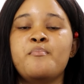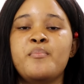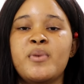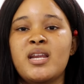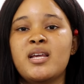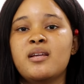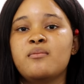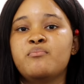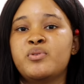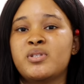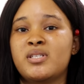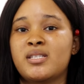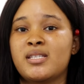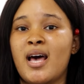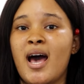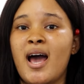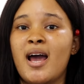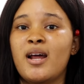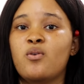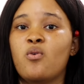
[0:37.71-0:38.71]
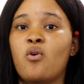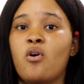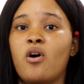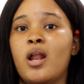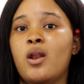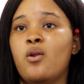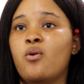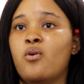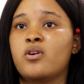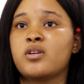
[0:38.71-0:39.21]
meaning beside or
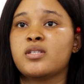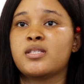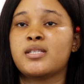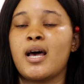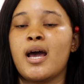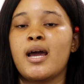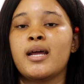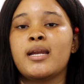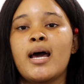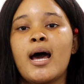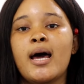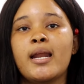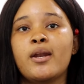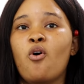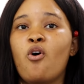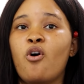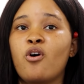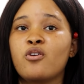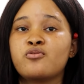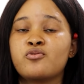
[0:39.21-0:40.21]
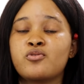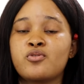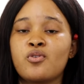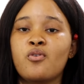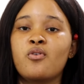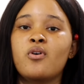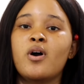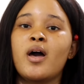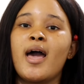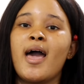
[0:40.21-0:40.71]
alongside, and
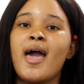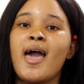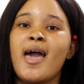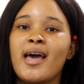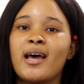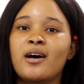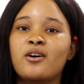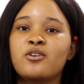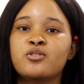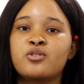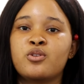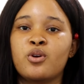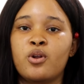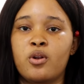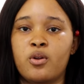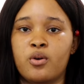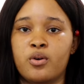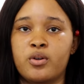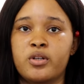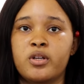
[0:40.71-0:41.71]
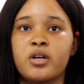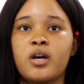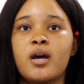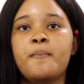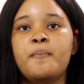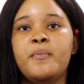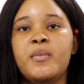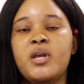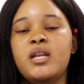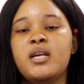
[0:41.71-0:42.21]
also eidolon,
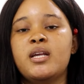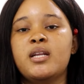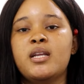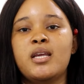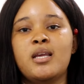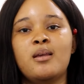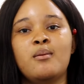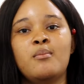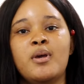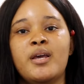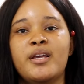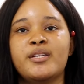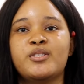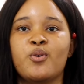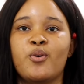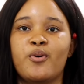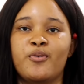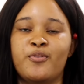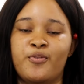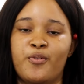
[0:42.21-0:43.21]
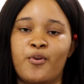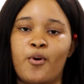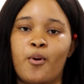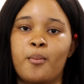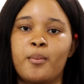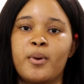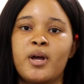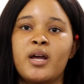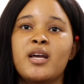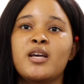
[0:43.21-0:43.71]
meaning image or
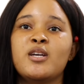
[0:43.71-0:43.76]
form.